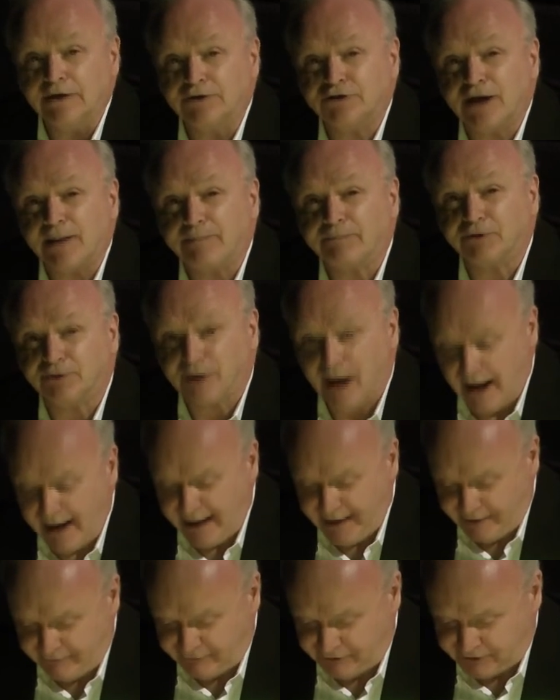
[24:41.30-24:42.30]
In chapter
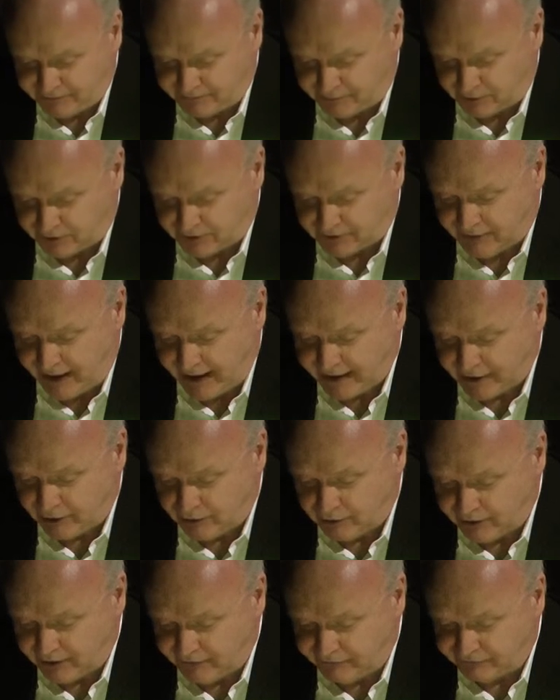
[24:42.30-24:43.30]
9 of his book,
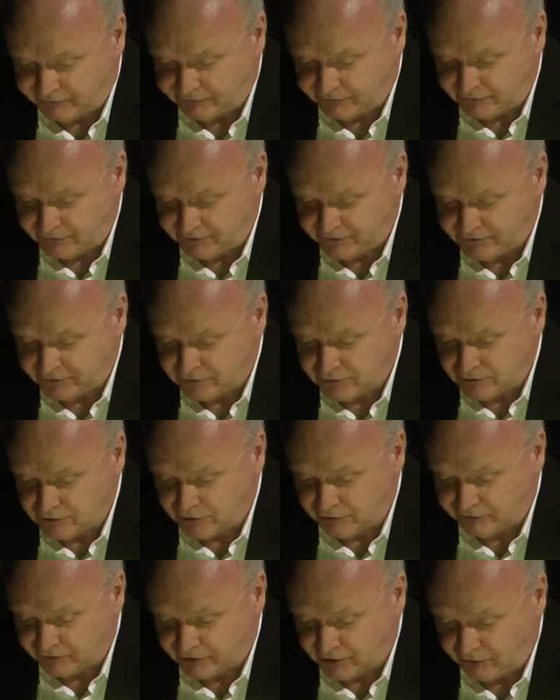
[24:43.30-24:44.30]
Kracauer refers to
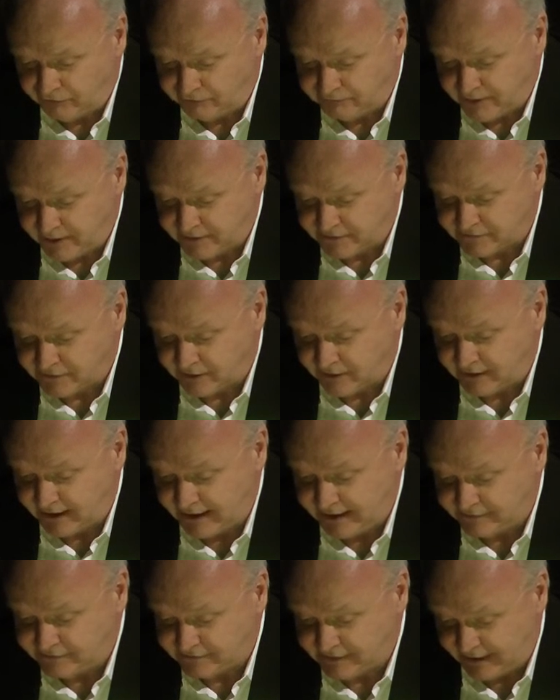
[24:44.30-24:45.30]
Hugo von
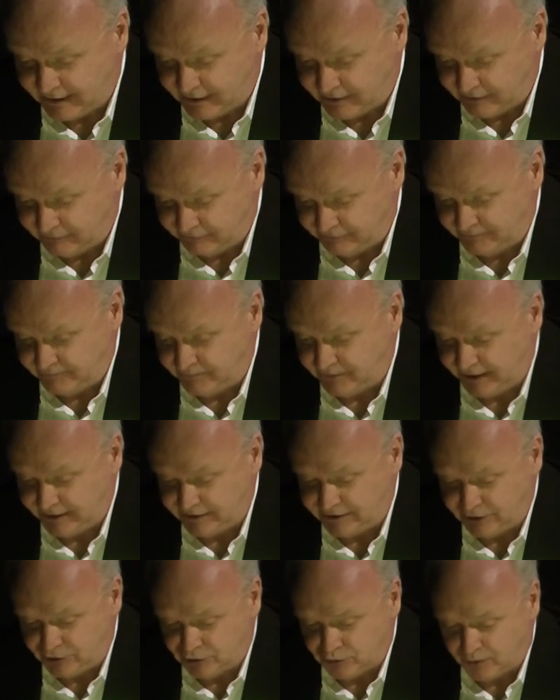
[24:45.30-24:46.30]
Hofmannsthal's essay of
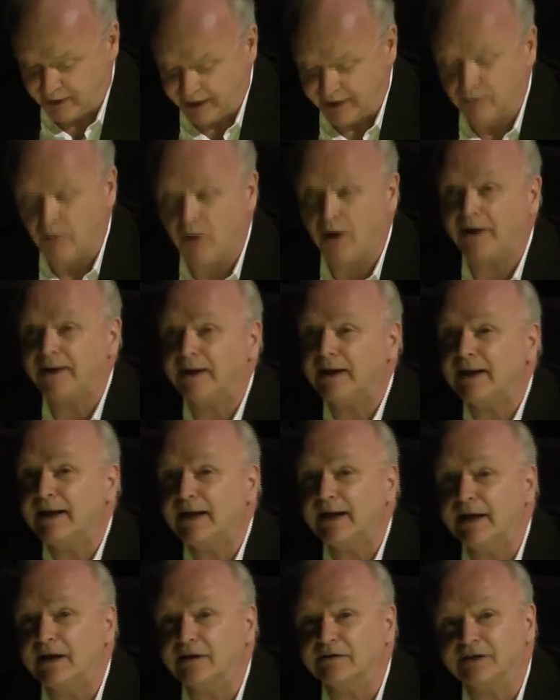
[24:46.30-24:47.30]
1921,
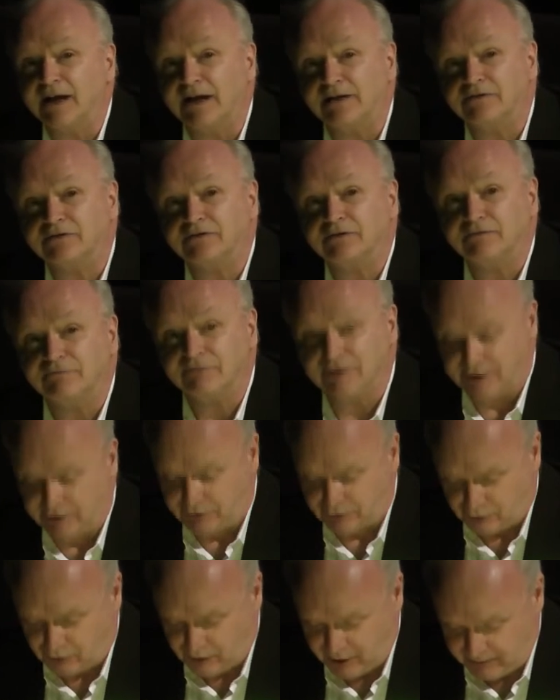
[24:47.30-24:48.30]
Ersatz für
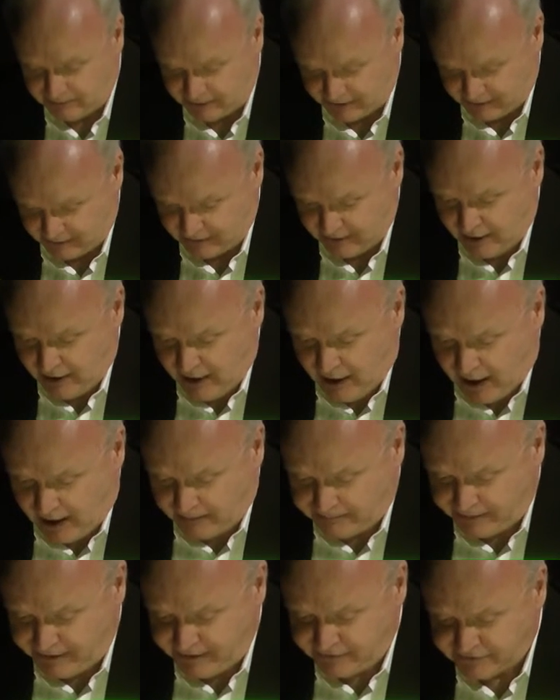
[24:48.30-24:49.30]
die Träume,
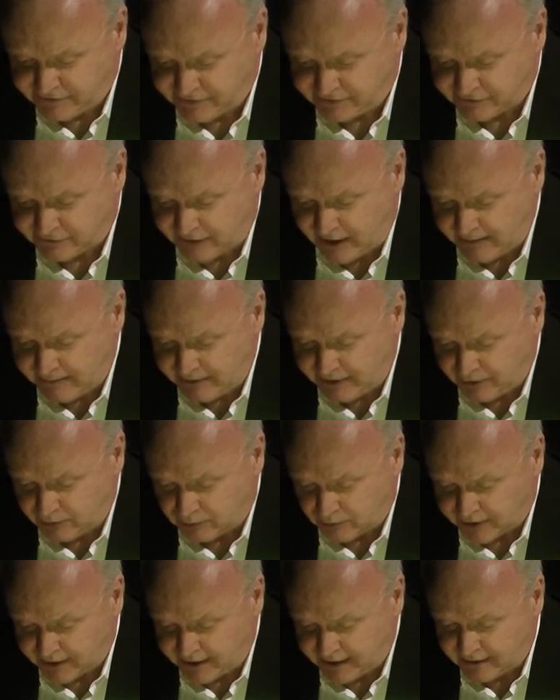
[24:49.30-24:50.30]
a piece describing
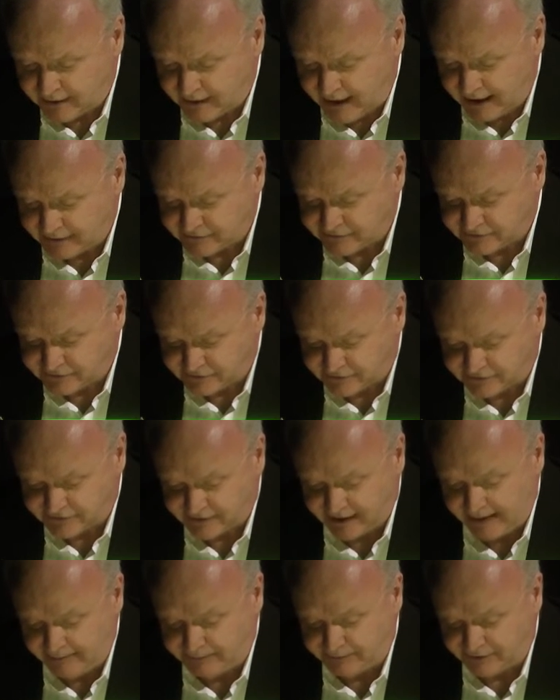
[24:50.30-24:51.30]
the working class's
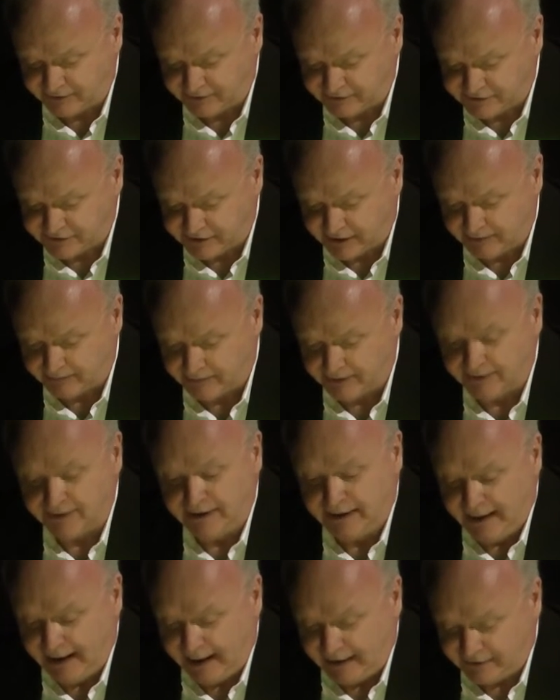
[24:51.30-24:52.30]
escape to the cinema
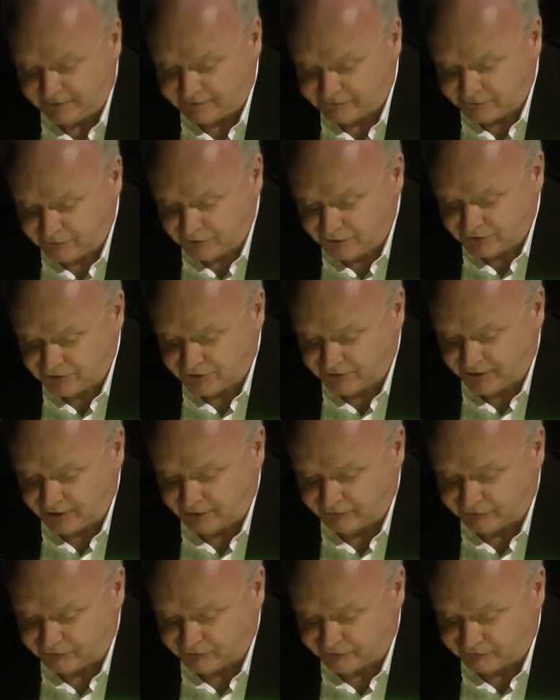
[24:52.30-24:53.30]
and its search
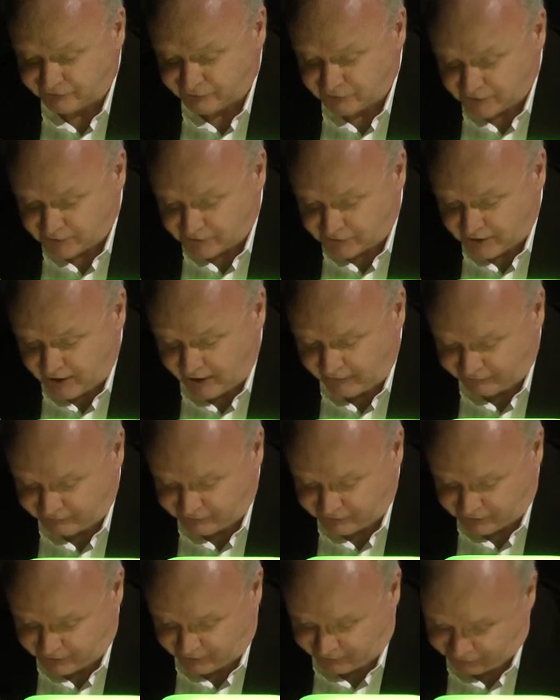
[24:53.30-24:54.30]
there for
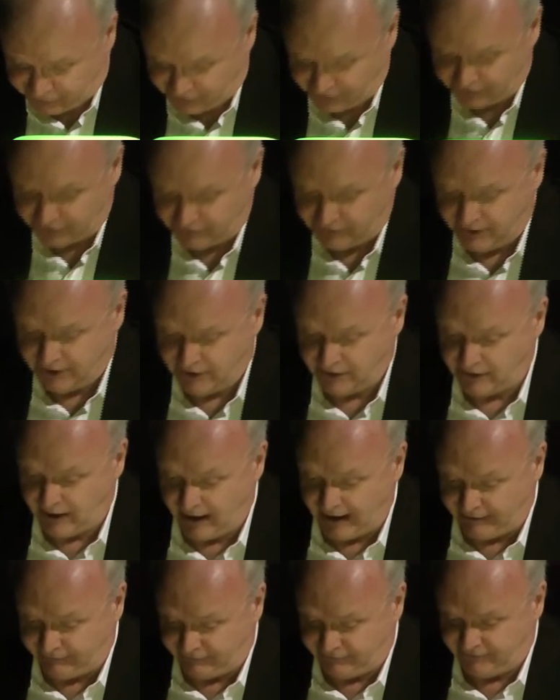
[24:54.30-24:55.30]
a fuller
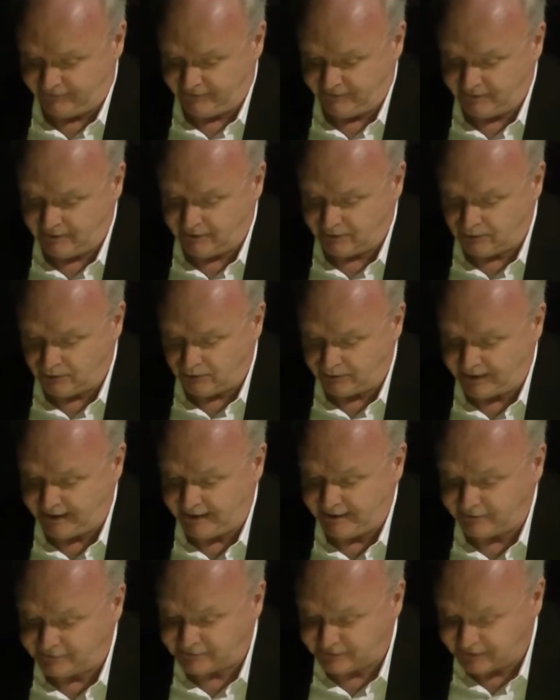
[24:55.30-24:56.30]
life, quote,
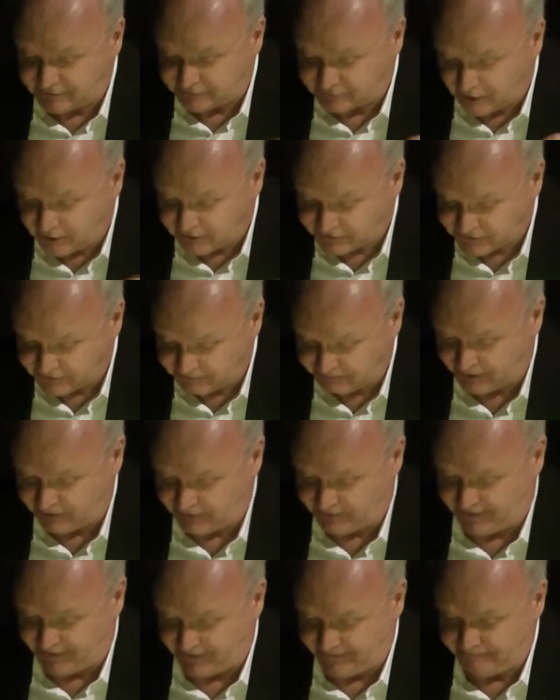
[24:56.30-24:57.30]
in its
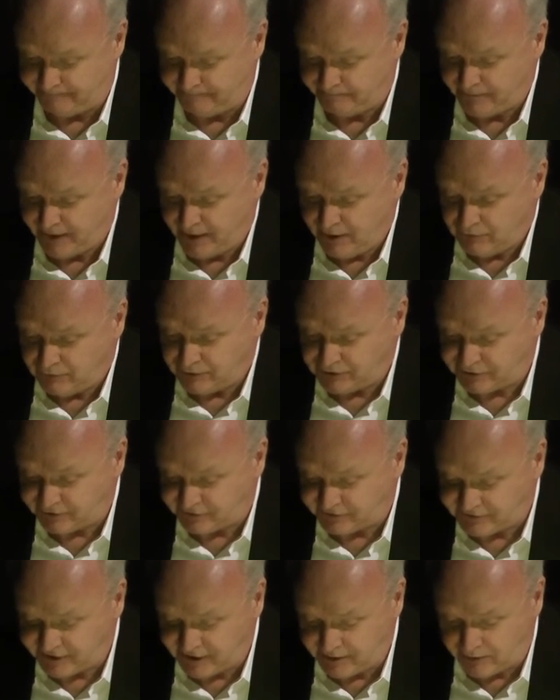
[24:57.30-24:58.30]
exhaustibility, which
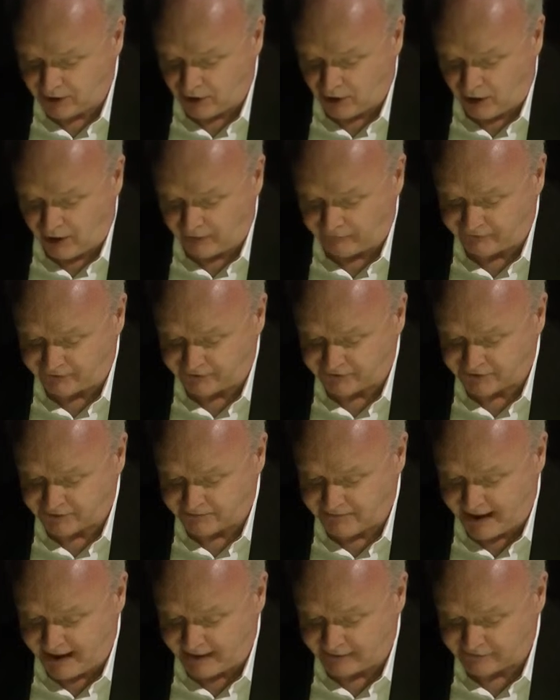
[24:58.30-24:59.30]
the cinema offers
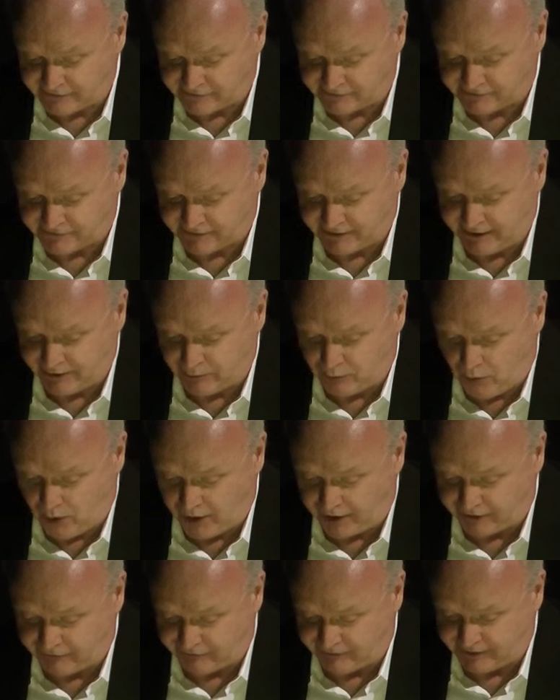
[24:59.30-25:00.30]
to masses in
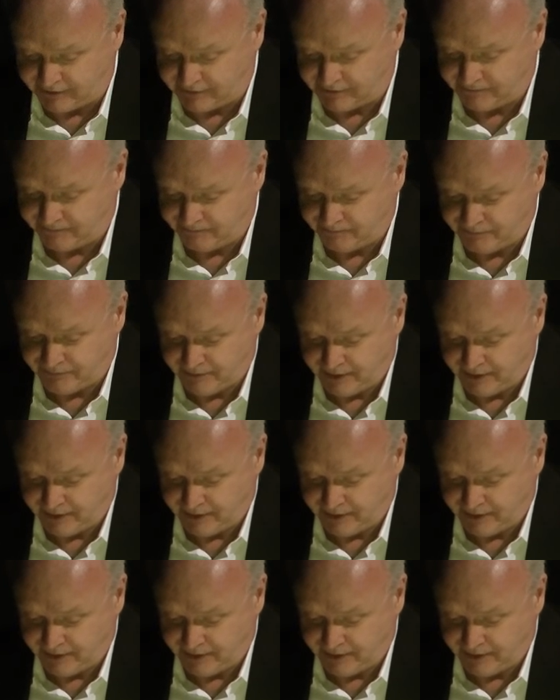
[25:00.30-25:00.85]
want of it.